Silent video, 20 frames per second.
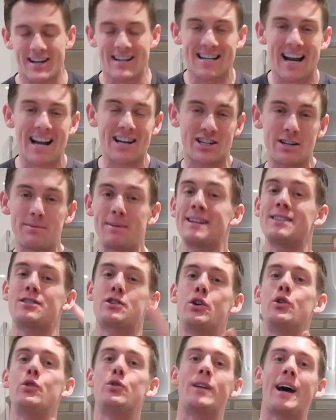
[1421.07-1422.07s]
It's actually been
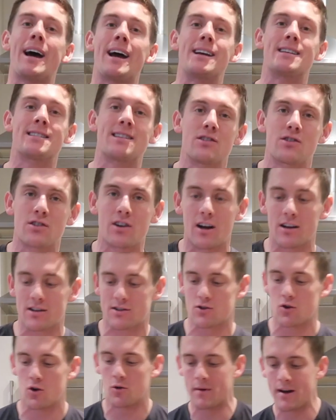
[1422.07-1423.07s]
2 days since you last
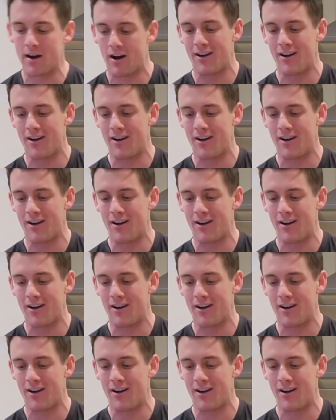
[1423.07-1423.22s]
saw me.